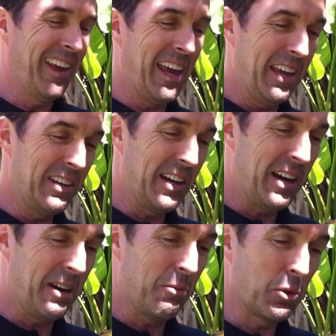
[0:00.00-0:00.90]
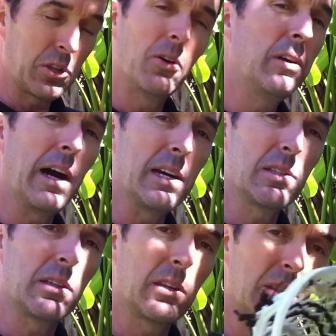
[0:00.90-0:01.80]
And we'll show you
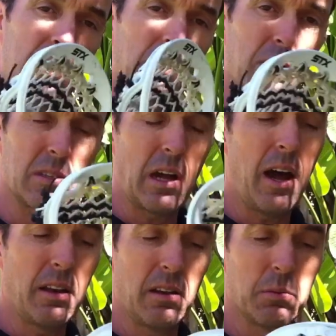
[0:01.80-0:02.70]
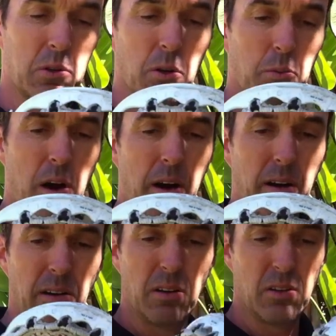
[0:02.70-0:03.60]
guys that this stuff does not absorb
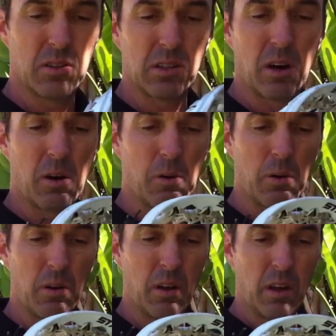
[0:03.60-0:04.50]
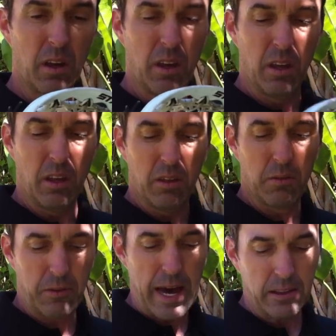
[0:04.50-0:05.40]
water. So
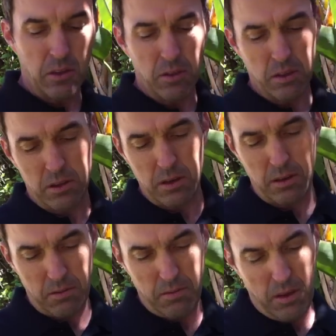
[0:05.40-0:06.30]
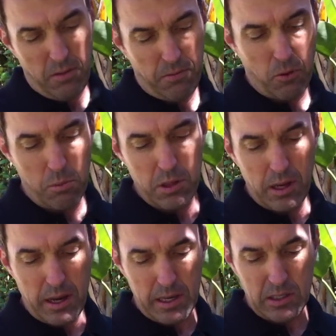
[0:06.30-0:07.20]
the fact that the
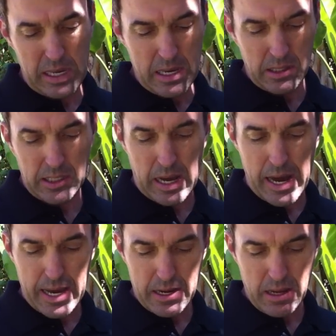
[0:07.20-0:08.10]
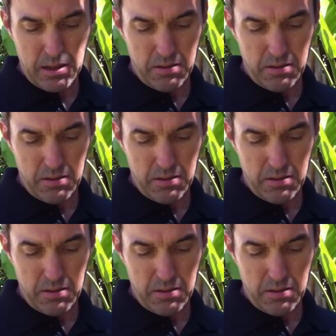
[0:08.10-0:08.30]
formula is inside